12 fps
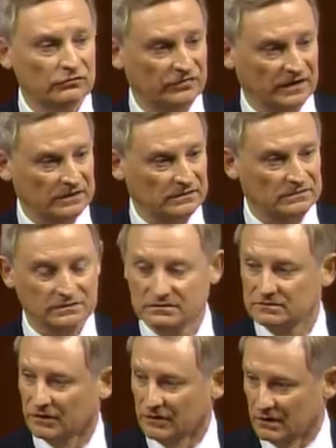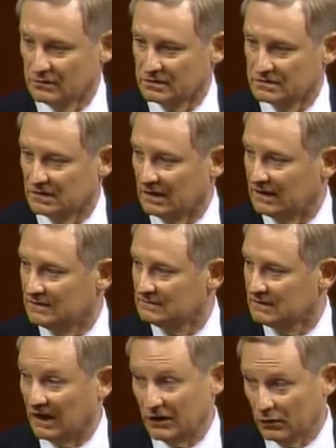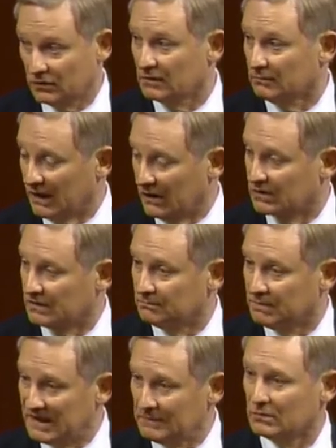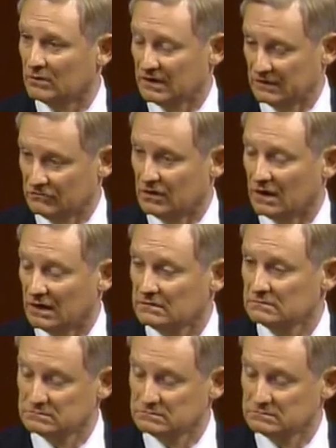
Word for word: failed to notice that. I know the American people have not.